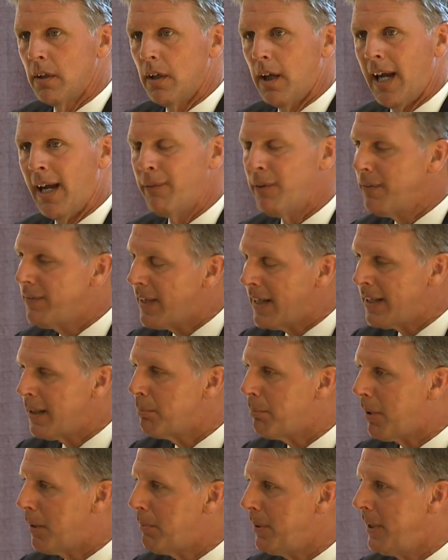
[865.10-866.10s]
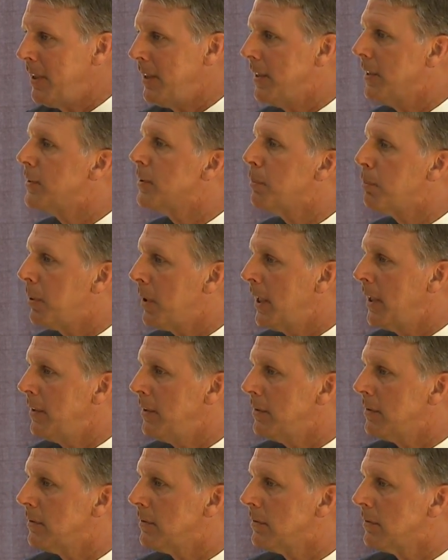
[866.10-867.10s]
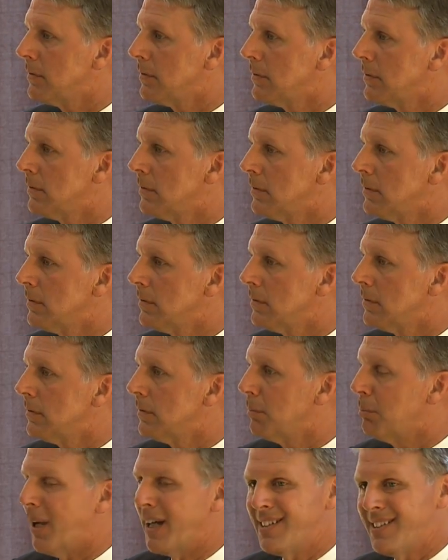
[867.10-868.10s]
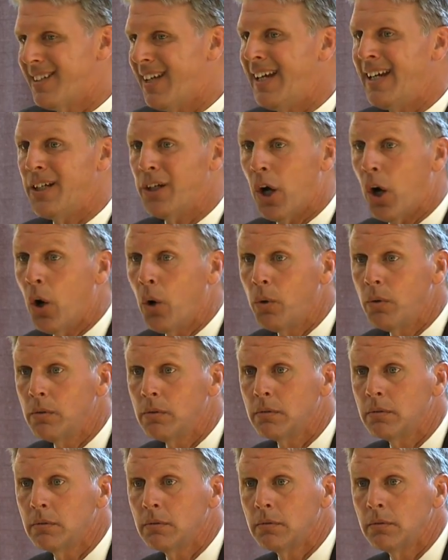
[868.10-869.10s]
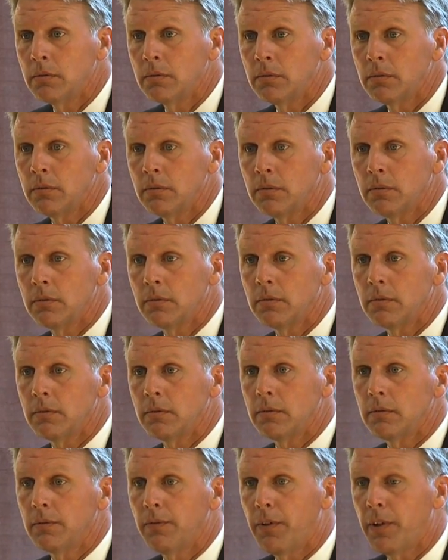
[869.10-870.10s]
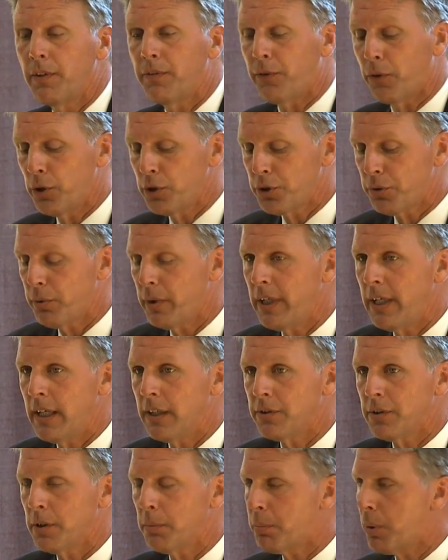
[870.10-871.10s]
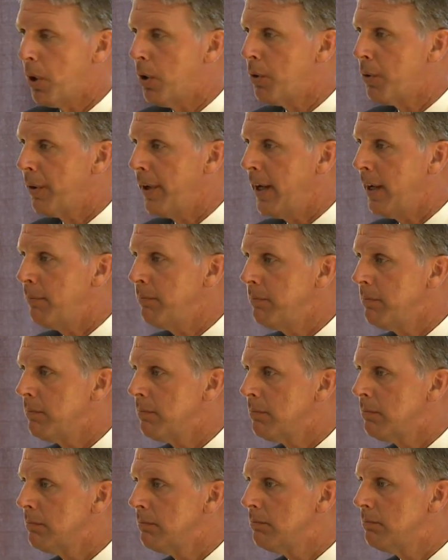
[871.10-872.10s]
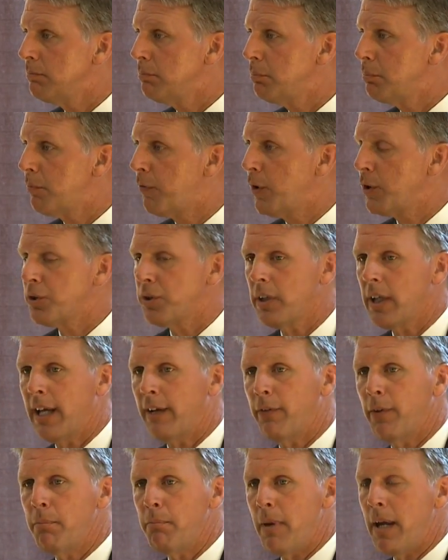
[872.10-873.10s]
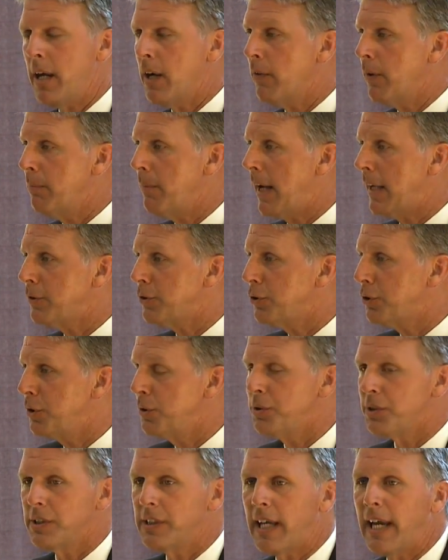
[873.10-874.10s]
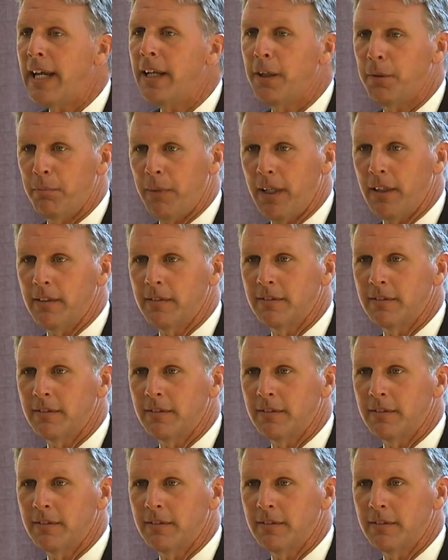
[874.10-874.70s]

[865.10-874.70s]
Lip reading: And we've done it by being disciplined, by saying no. For the first 3 years of the program, virtually every mayor in Massachusetts hated me